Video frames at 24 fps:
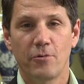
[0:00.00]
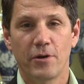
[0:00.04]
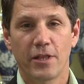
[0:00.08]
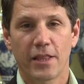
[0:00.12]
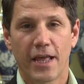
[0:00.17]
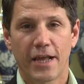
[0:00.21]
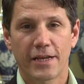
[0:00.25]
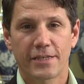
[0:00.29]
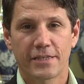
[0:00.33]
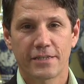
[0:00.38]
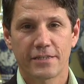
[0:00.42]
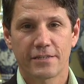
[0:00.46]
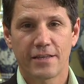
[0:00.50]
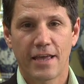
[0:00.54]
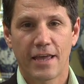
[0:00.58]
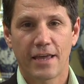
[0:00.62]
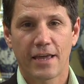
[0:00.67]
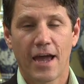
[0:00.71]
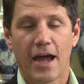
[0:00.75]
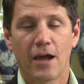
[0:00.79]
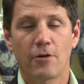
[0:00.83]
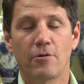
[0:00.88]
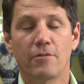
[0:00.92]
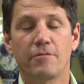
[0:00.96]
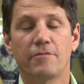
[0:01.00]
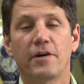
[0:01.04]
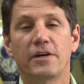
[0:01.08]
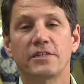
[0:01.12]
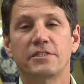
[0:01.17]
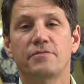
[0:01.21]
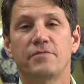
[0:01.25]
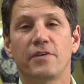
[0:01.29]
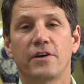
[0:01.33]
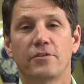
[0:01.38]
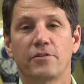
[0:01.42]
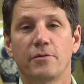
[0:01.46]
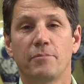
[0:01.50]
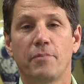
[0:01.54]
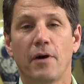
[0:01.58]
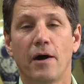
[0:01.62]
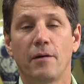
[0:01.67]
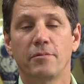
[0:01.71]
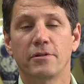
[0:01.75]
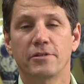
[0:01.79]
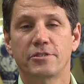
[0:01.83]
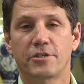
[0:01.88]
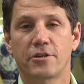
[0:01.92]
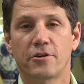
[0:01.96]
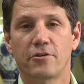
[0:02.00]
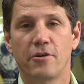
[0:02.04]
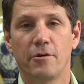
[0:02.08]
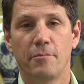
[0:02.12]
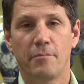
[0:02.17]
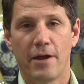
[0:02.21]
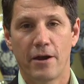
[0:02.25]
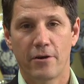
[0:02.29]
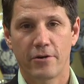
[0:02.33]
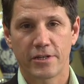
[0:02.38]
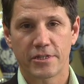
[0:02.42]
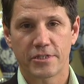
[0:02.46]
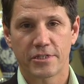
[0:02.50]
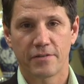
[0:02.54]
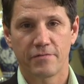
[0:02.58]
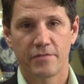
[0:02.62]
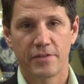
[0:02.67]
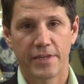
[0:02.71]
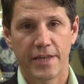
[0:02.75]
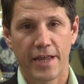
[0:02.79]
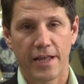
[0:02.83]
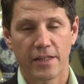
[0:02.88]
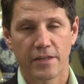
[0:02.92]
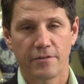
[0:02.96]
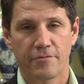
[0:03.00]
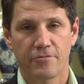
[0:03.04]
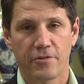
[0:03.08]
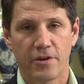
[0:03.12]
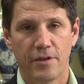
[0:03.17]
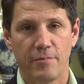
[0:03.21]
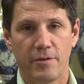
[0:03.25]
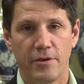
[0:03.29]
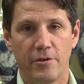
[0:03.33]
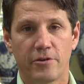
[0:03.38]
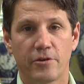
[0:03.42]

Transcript: We'd like to thank Ira Fussfeld, the publisher emeritus of the Daily Freeman.